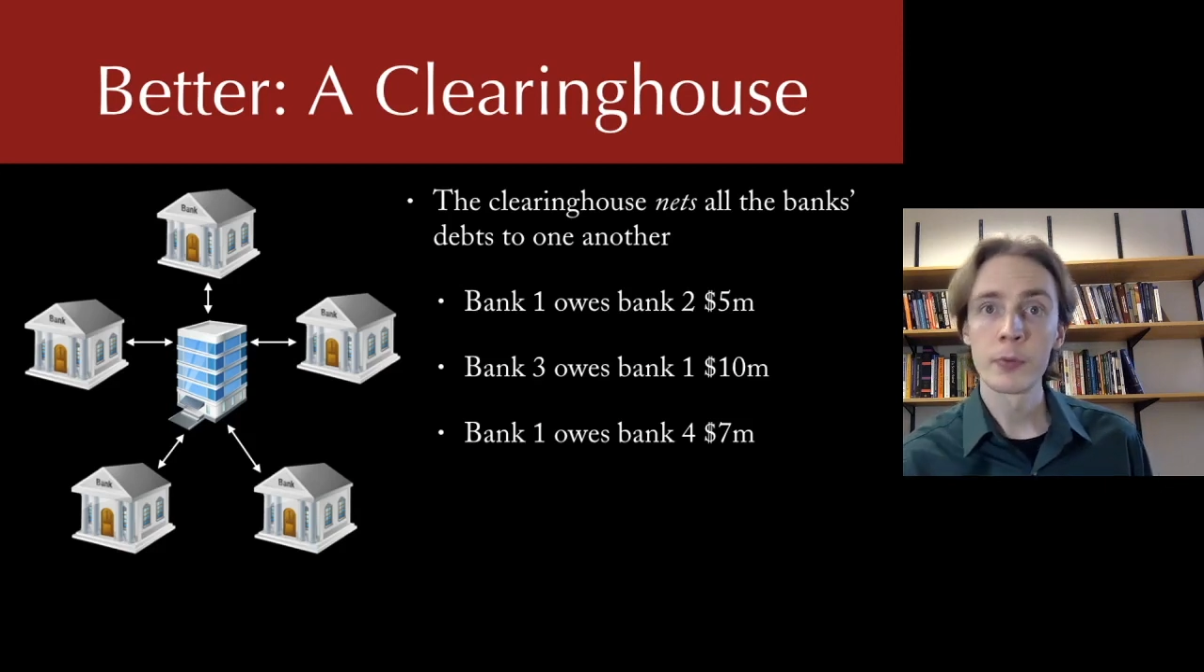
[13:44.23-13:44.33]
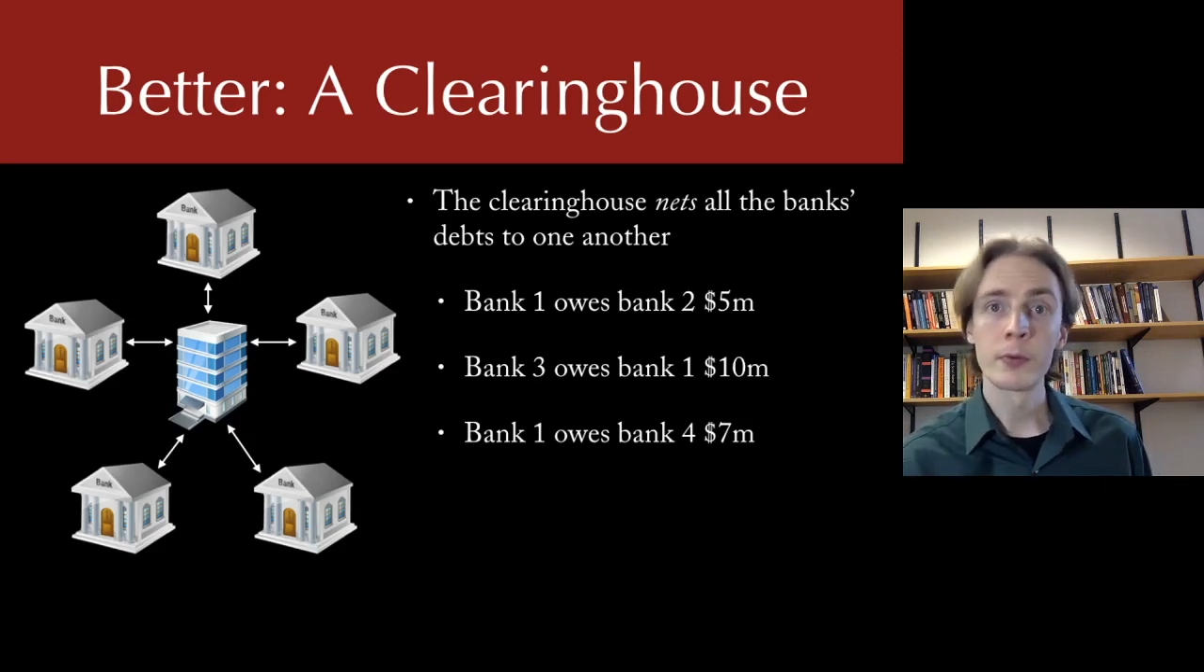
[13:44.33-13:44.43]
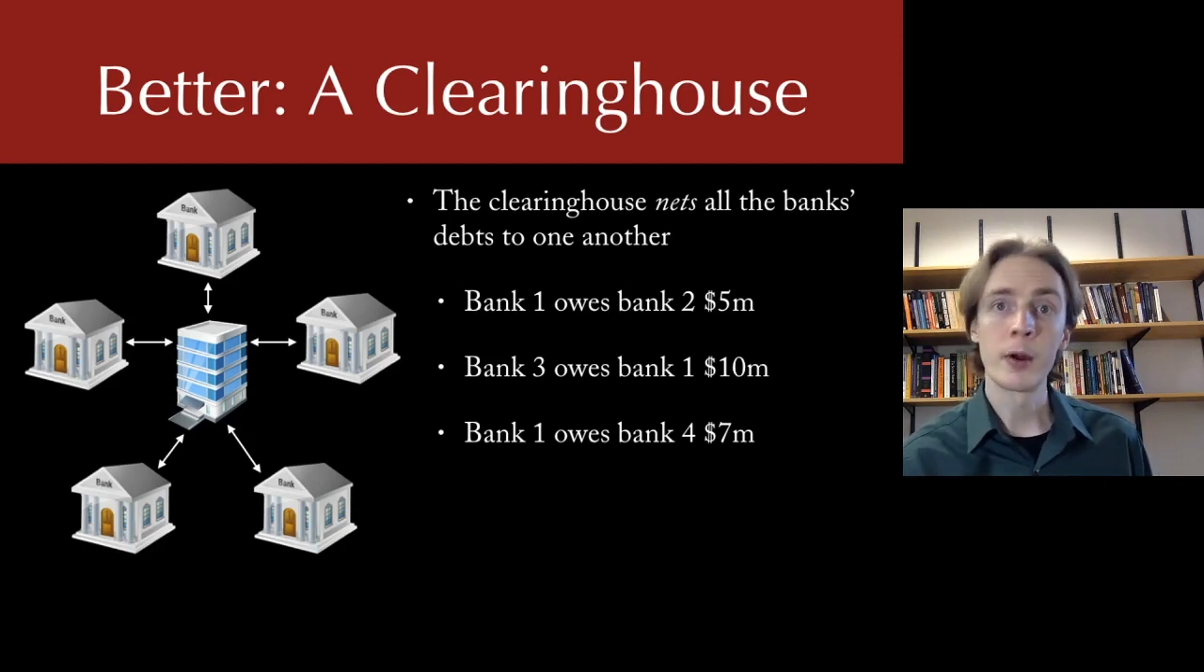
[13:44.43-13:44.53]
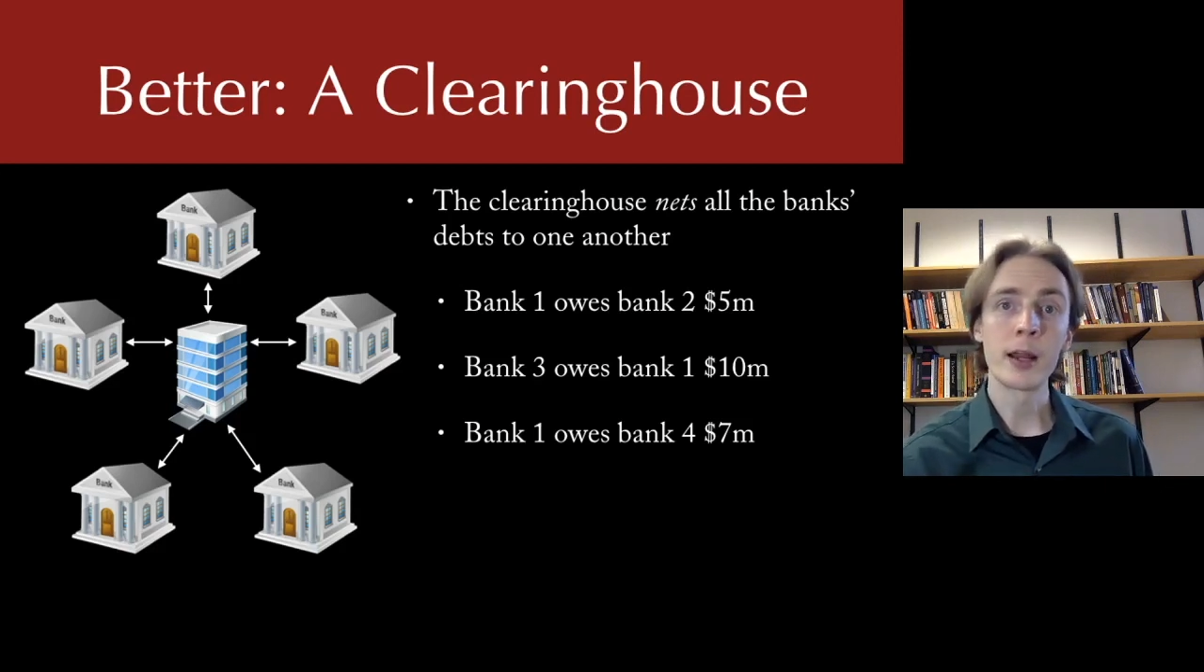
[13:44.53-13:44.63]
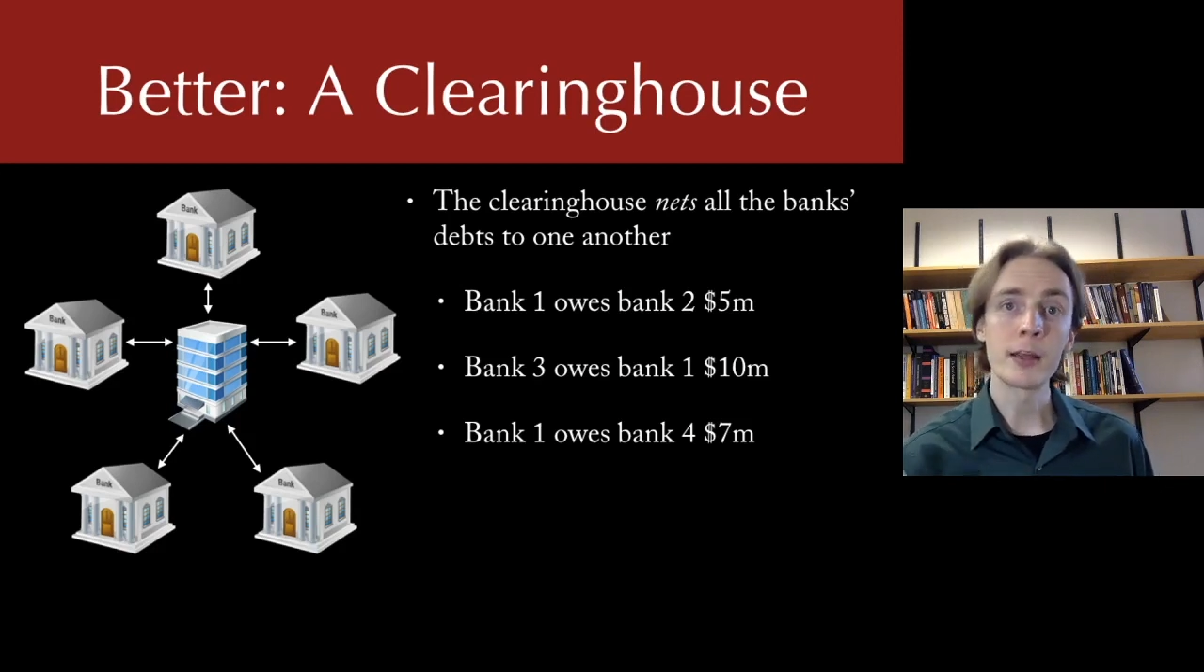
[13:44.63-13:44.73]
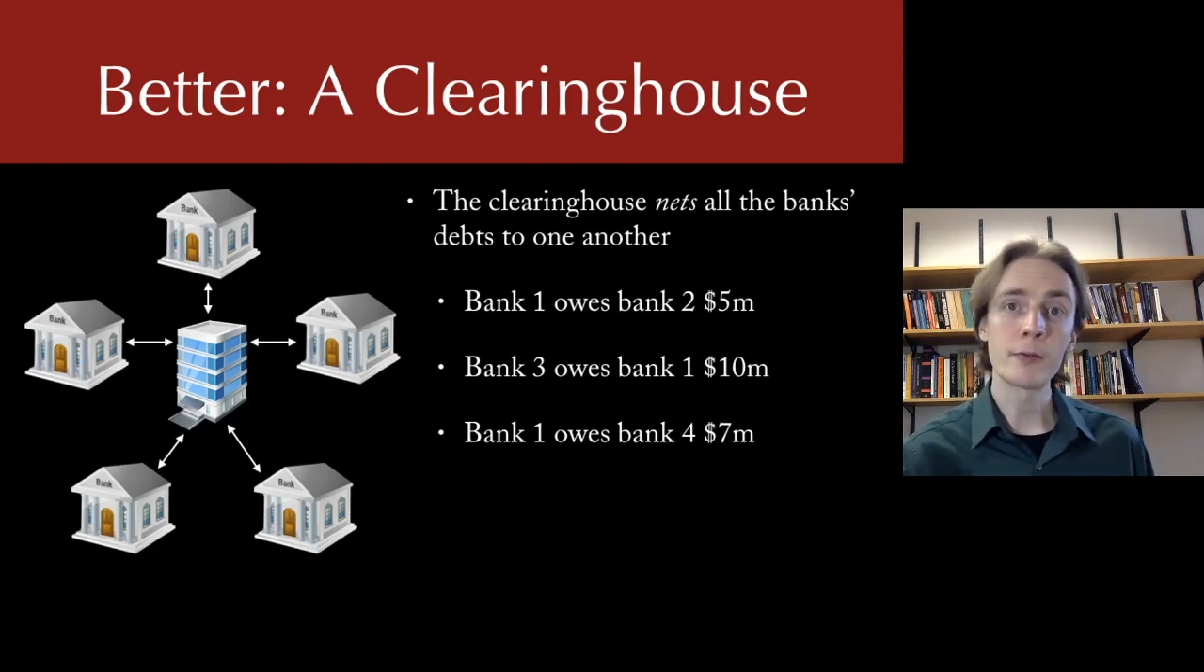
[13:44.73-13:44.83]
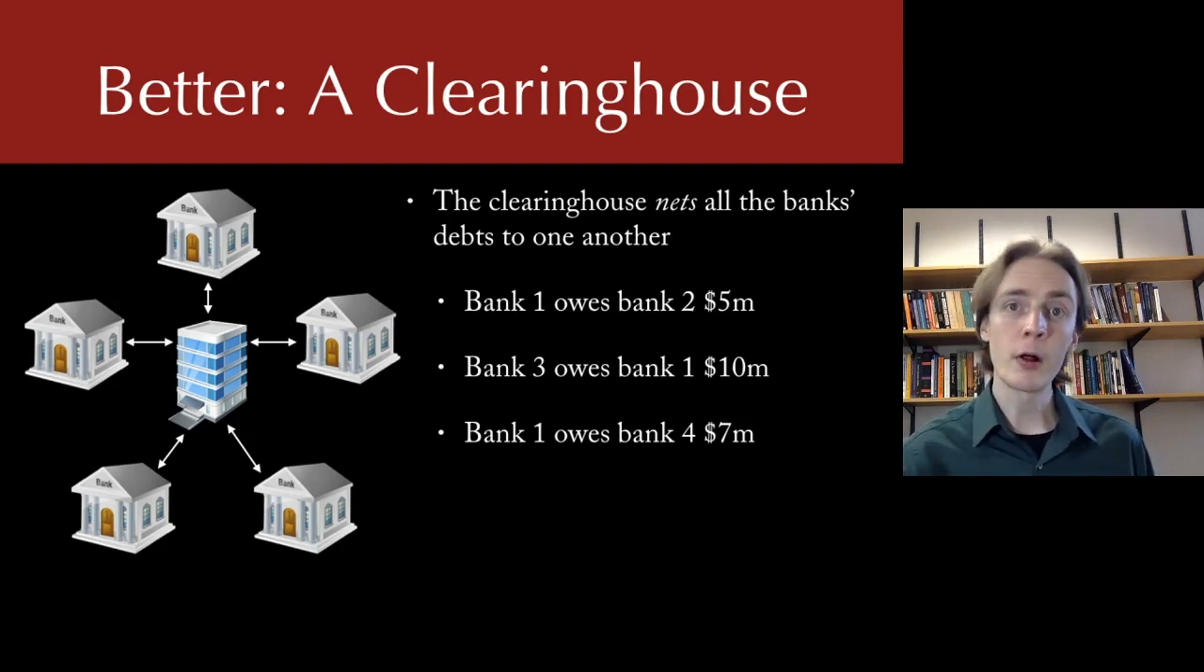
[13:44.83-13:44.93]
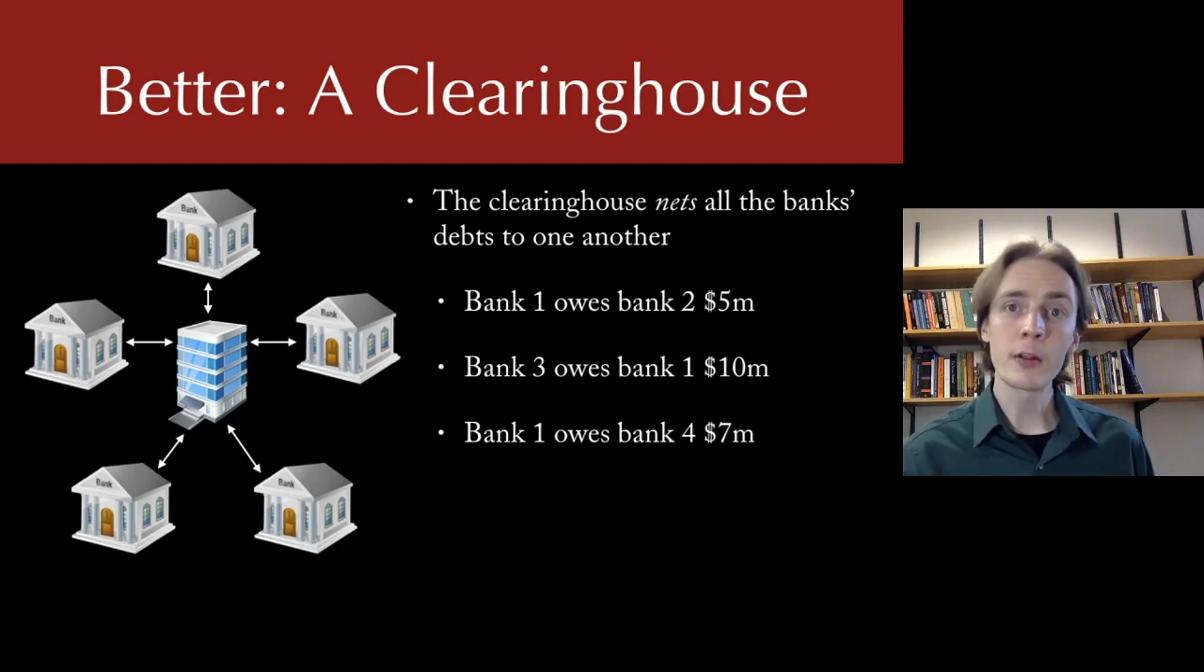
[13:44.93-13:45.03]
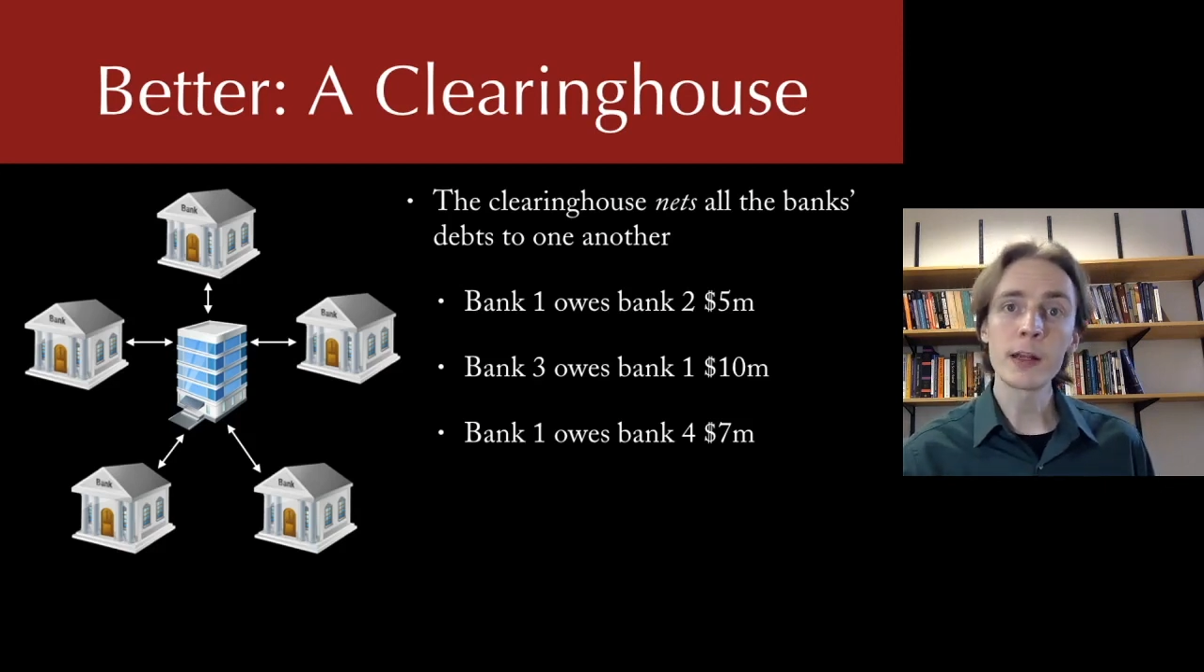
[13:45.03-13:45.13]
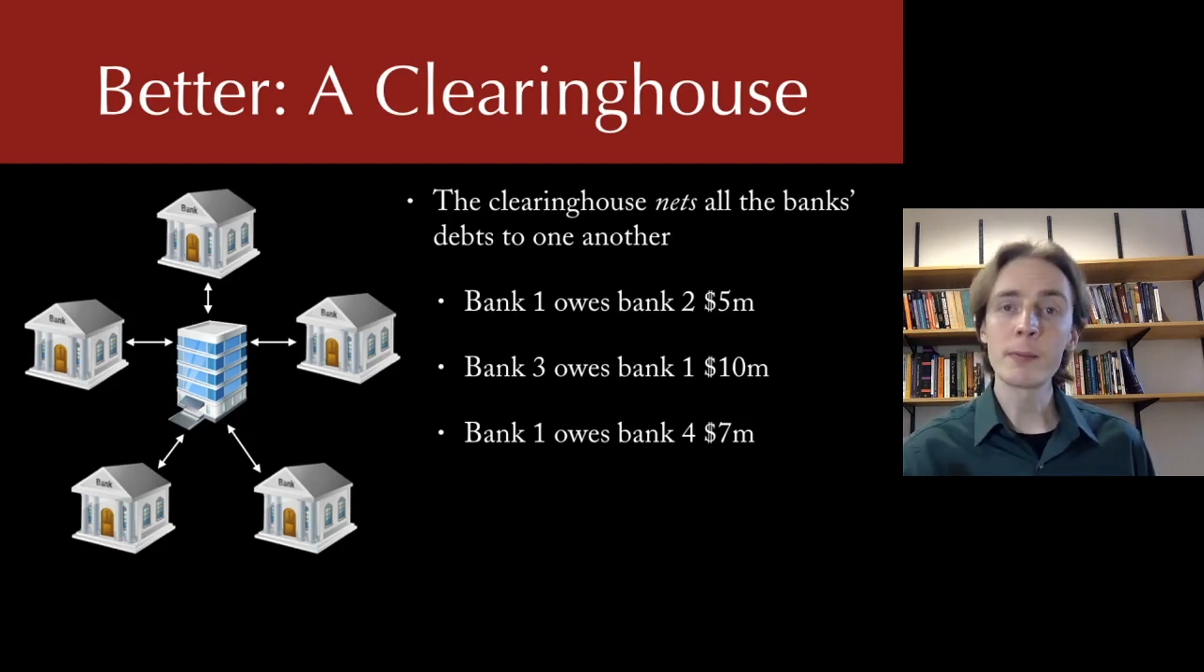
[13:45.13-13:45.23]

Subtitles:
Right? If all these